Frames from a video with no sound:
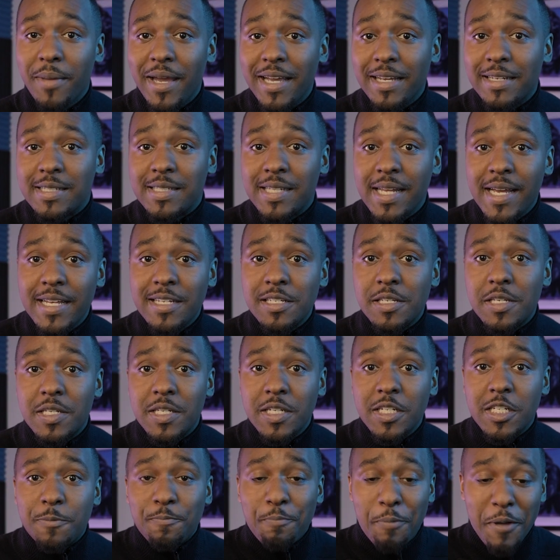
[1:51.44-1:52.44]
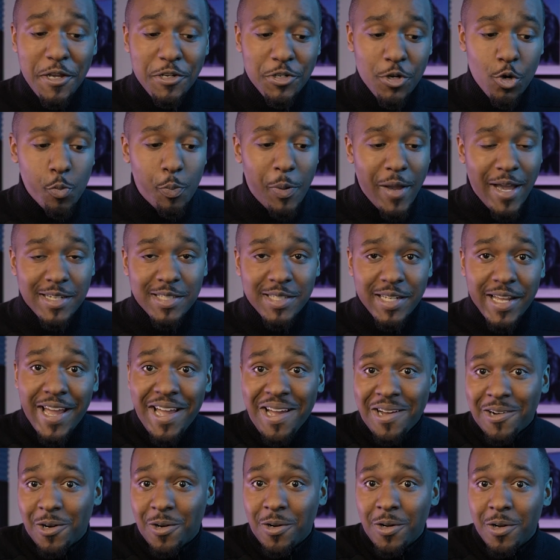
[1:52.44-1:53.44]
makes sense since Pedro
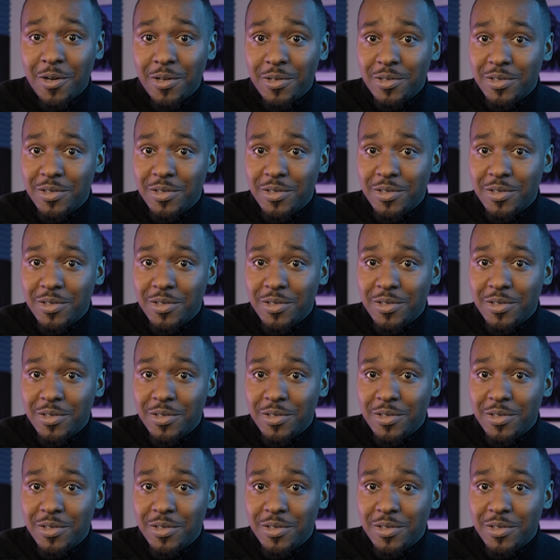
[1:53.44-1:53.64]
Pascal